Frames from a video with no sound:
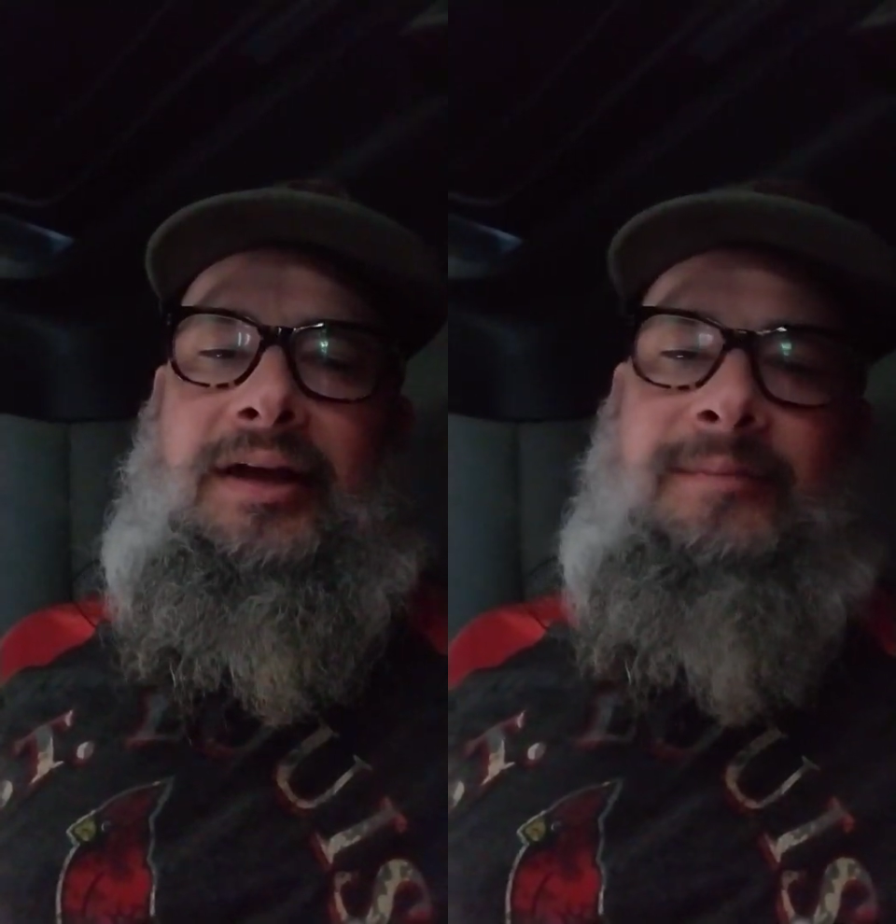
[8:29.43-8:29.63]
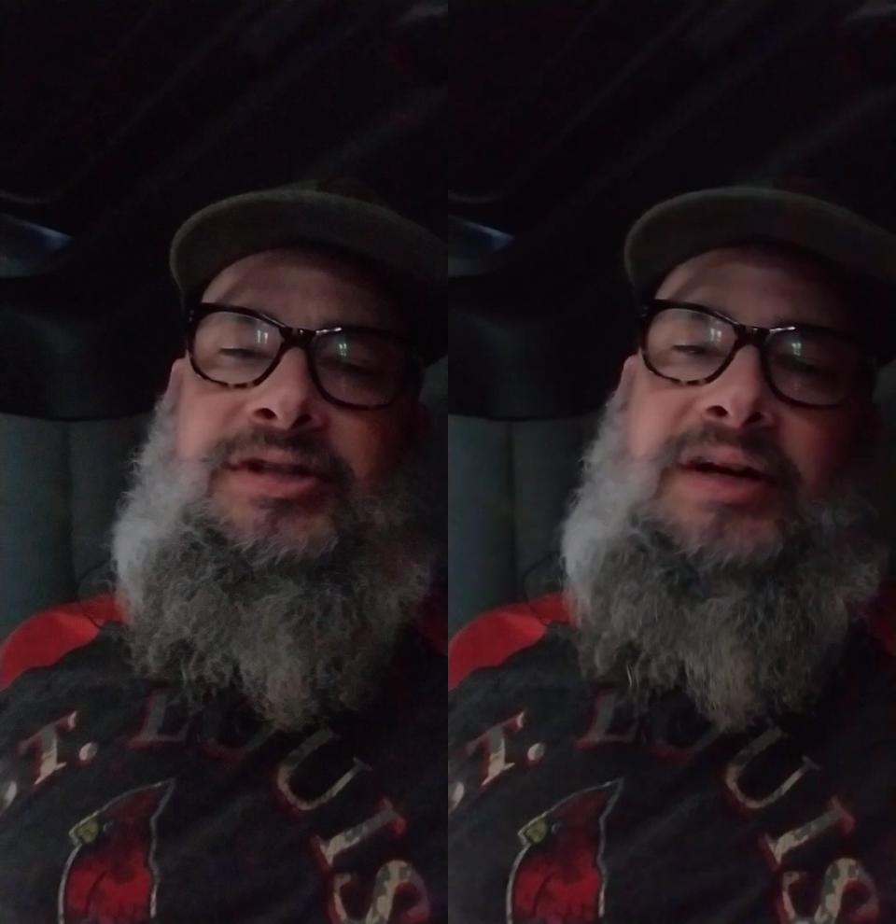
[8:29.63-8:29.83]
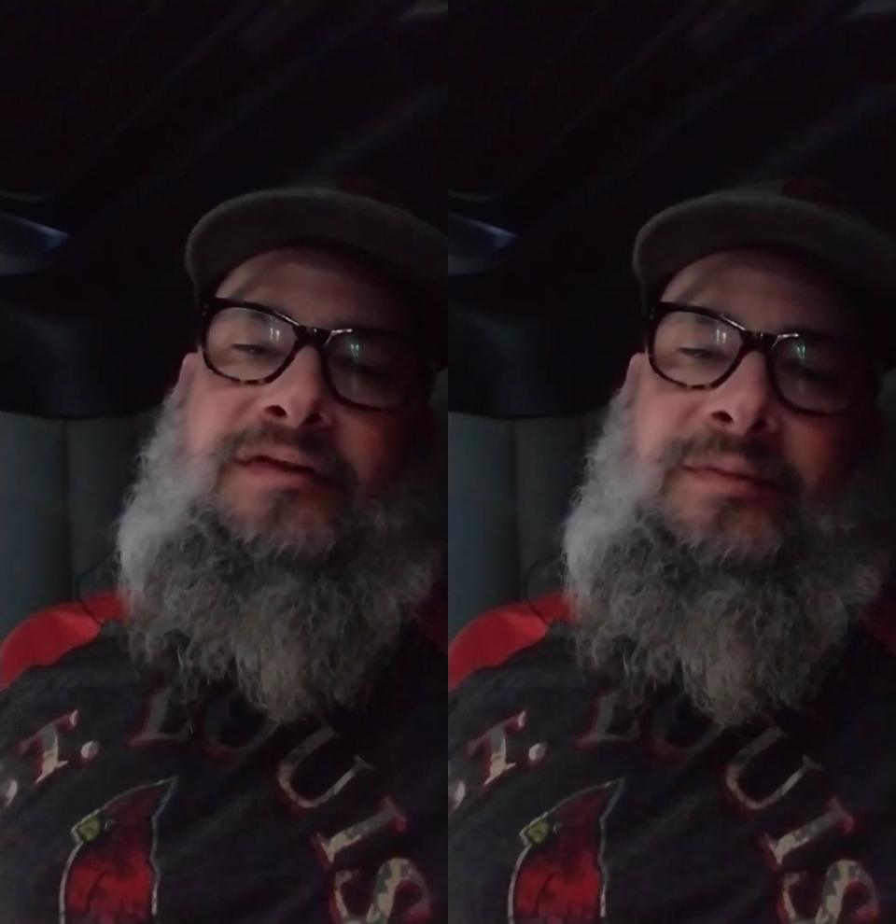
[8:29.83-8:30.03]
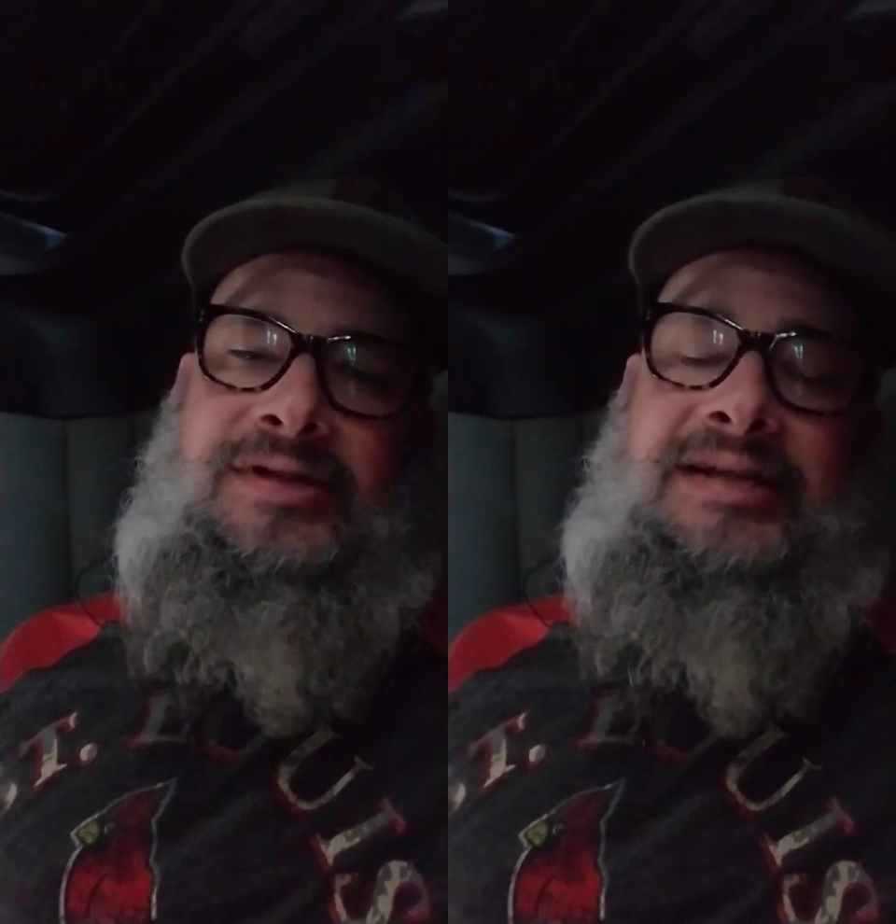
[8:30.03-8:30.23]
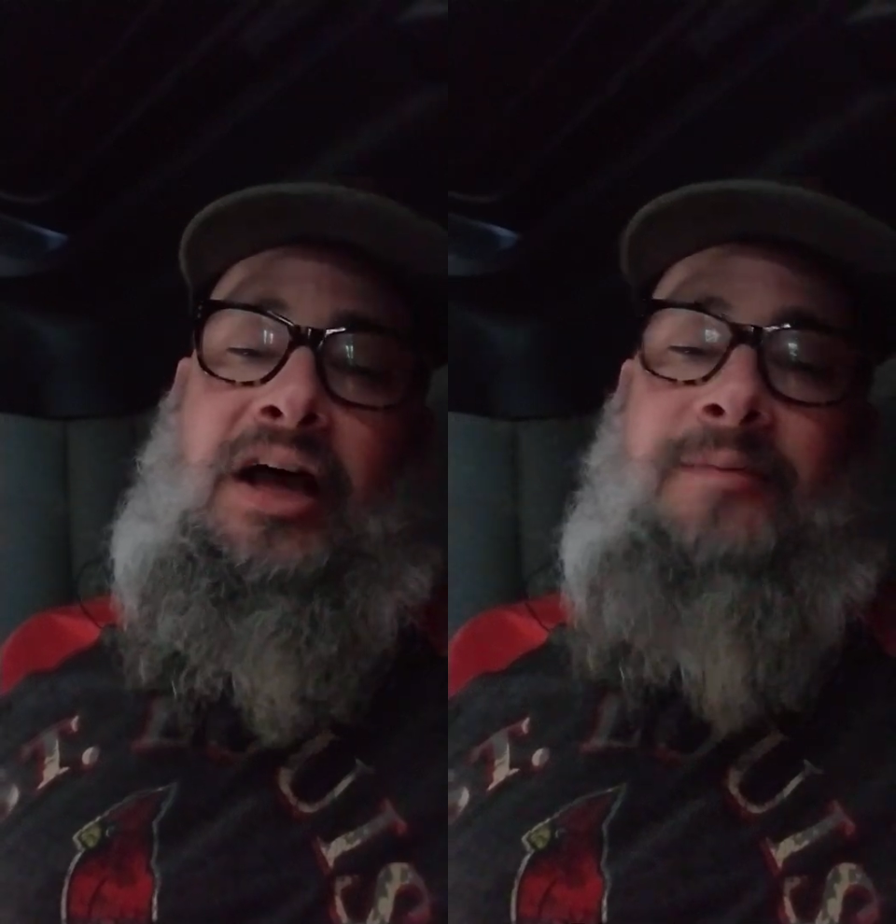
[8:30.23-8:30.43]
I'm serving them. This
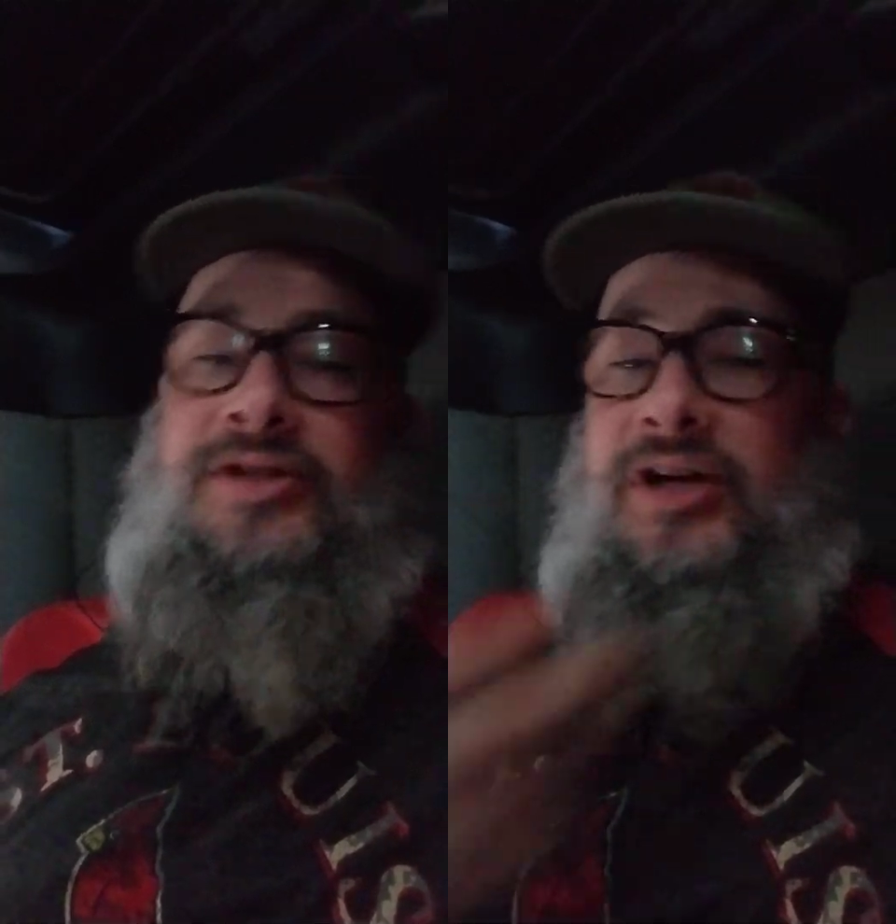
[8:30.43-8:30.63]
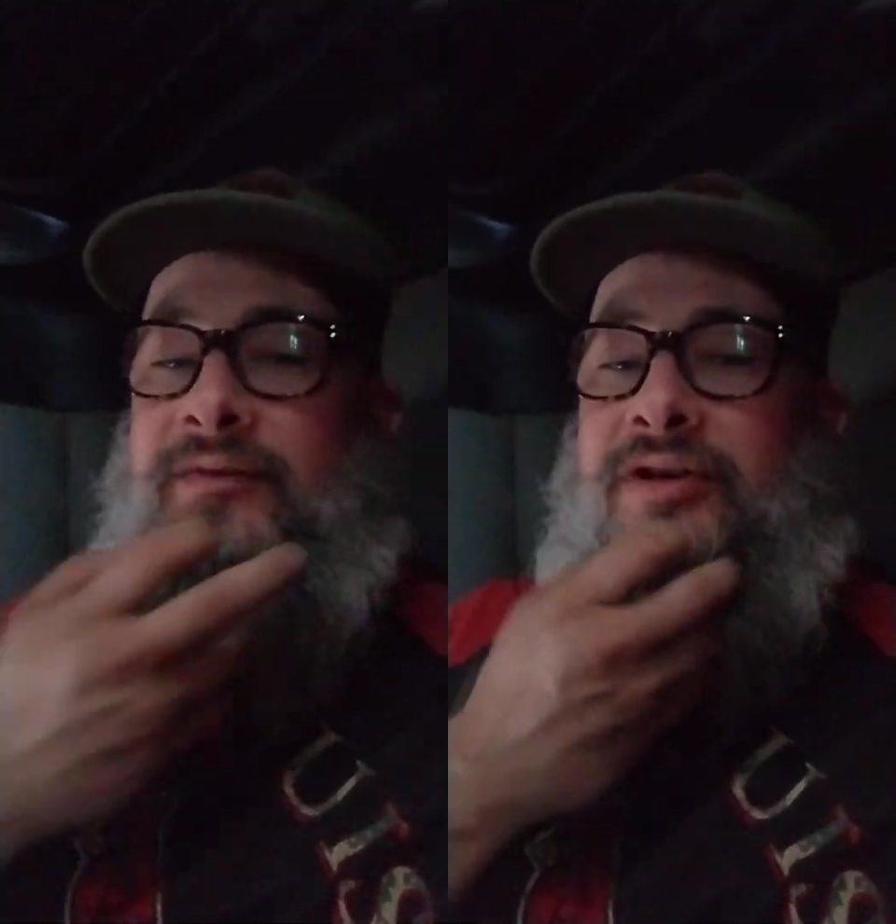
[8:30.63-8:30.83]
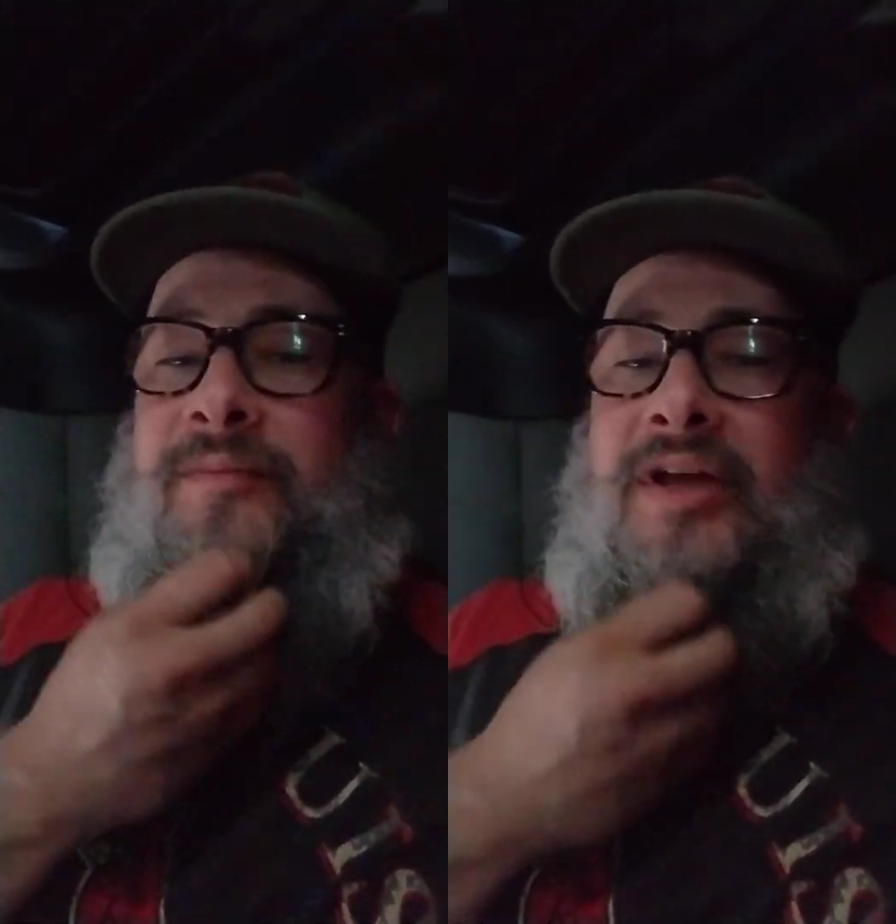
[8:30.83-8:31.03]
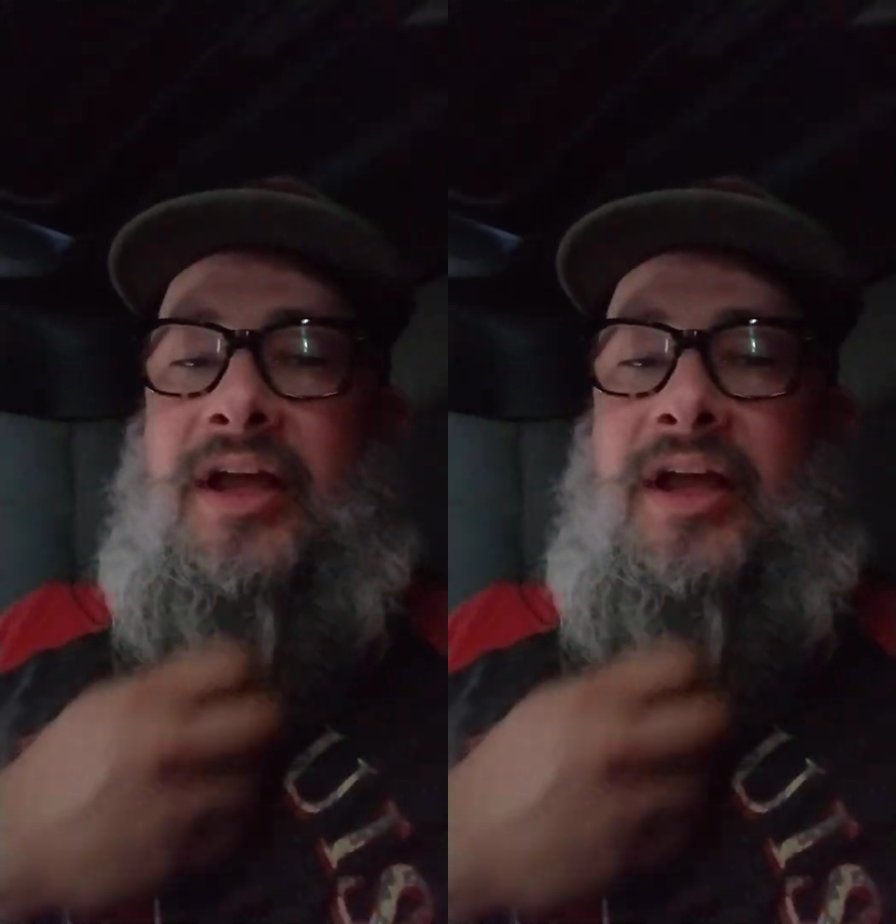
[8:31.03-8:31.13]
is how I'm serving them.